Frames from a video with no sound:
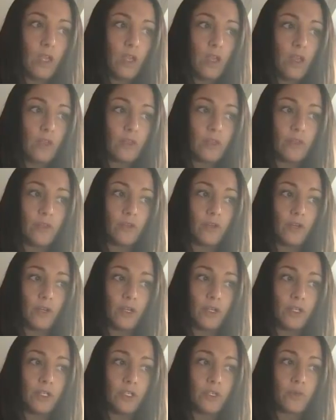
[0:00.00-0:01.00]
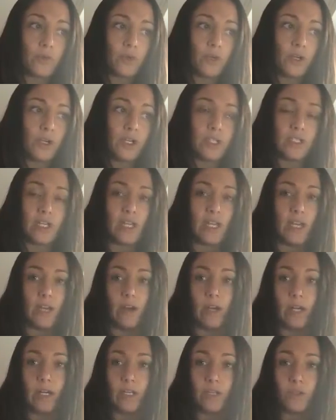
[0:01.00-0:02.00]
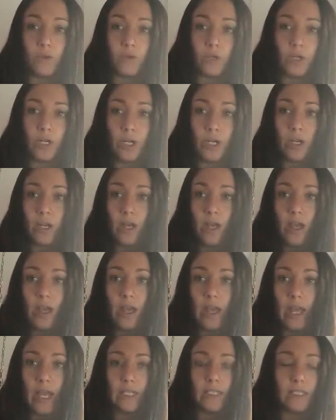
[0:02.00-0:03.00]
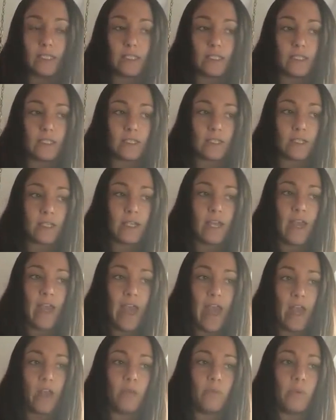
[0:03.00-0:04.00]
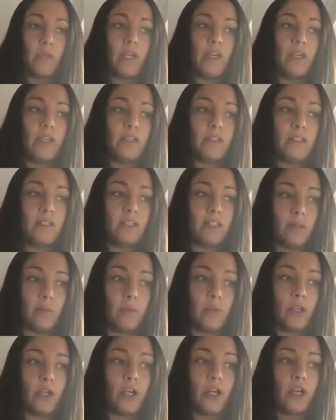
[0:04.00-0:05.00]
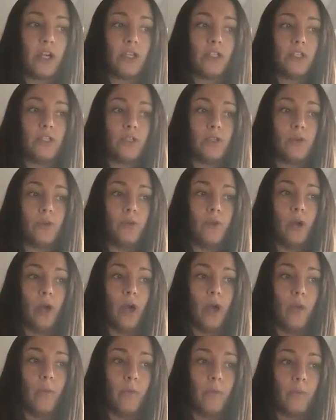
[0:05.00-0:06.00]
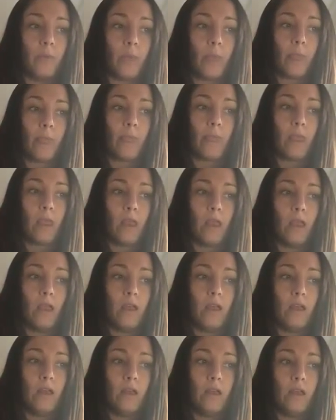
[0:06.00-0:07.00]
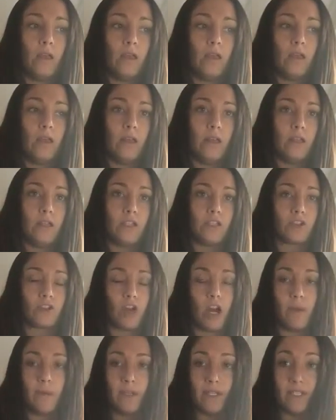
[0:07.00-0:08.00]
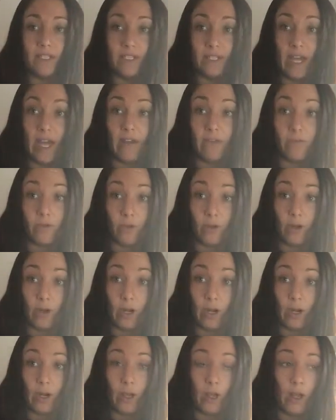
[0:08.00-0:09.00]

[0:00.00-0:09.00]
The third disorder is the hearing disorder. It can be similar to described as deaf or